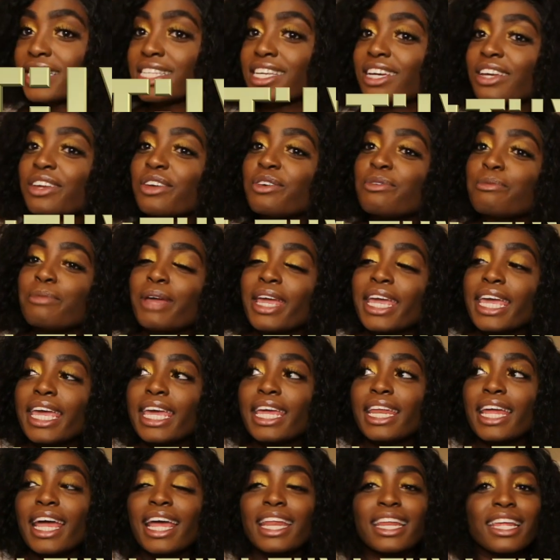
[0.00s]
It Till You Make
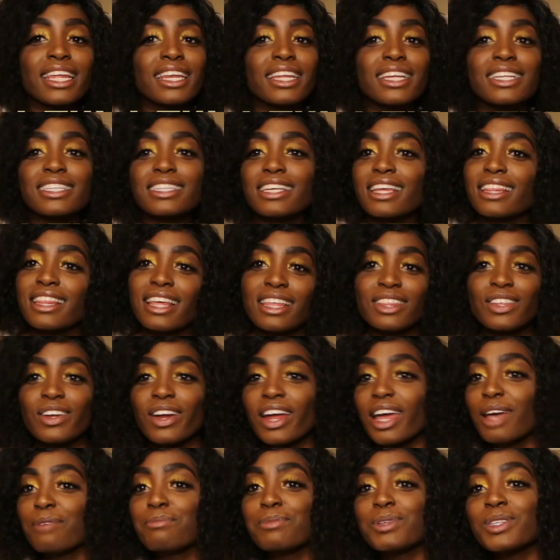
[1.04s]
It, and it is
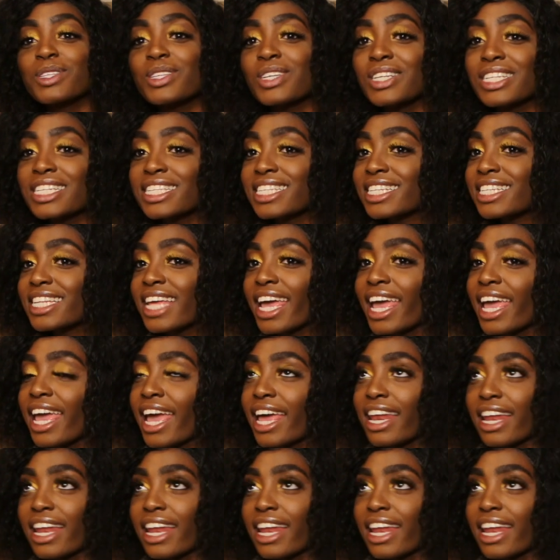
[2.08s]
another episode today,